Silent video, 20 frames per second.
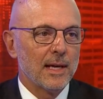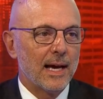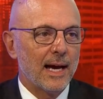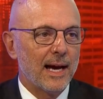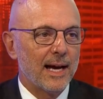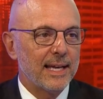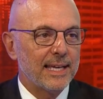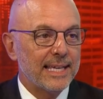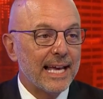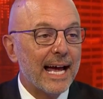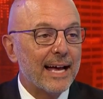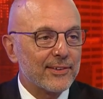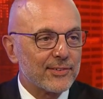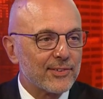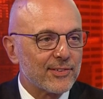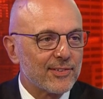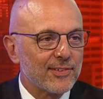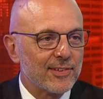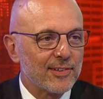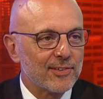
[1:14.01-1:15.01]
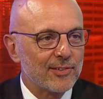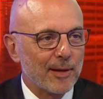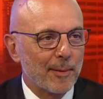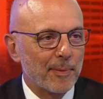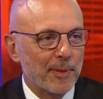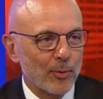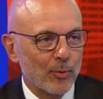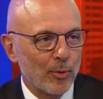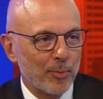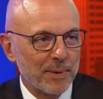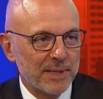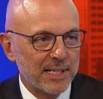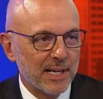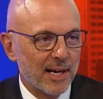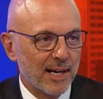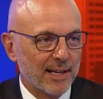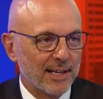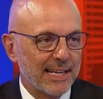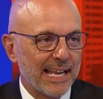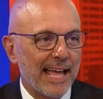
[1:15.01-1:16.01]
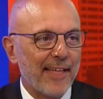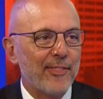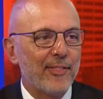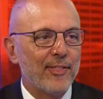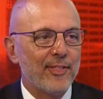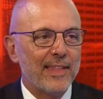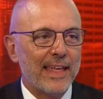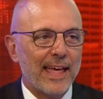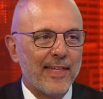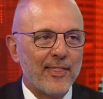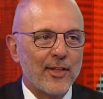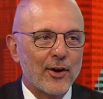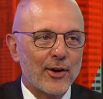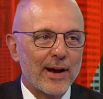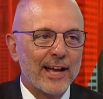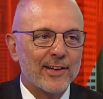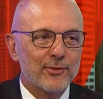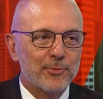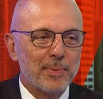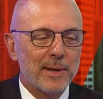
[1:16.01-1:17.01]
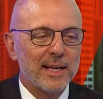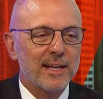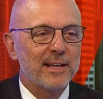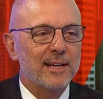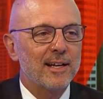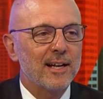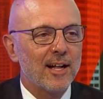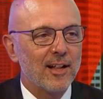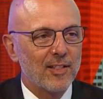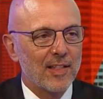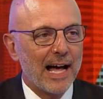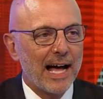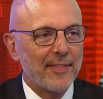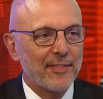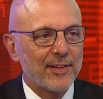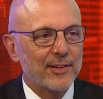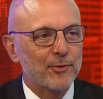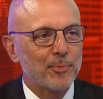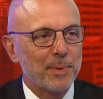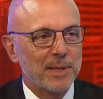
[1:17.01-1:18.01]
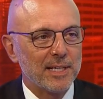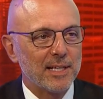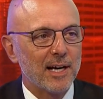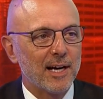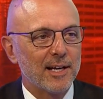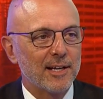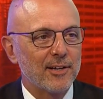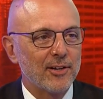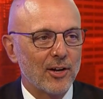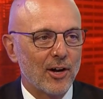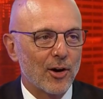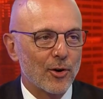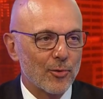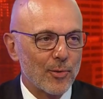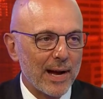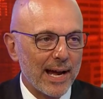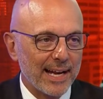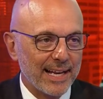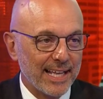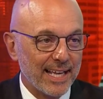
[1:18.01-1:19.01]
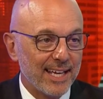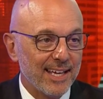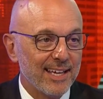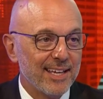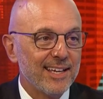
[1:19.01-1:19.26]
Uh, yes, something will be done. And, and there has been a lot that's been done already.